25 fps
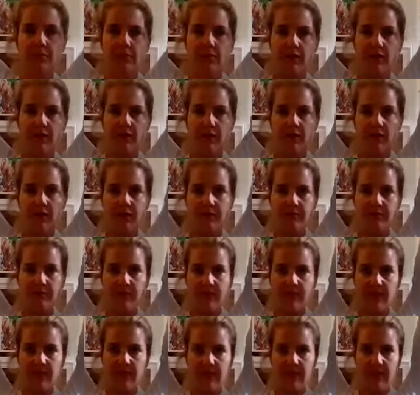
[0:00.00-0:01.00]
Good, arms
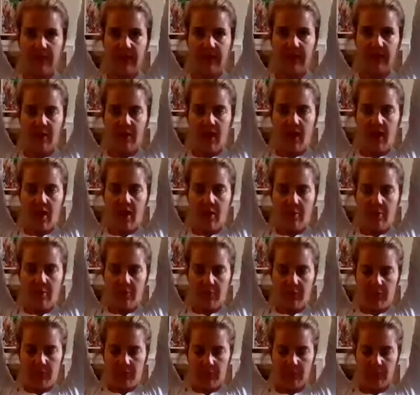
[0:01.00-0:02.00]
extend
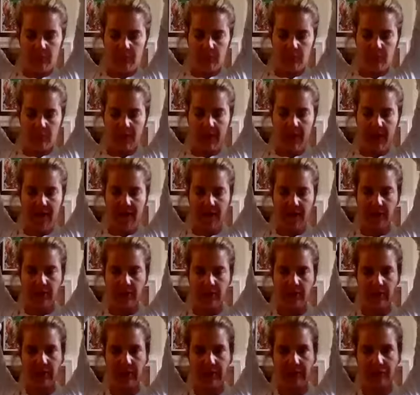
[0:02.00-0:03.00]
upward. Grab
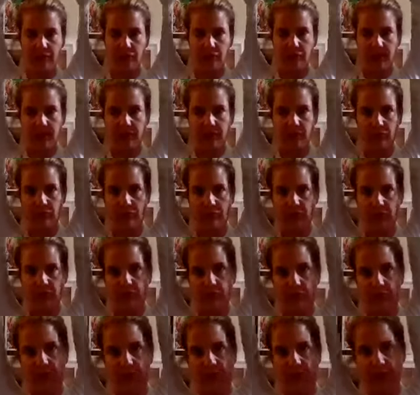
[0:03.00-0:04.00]
your left wrist with your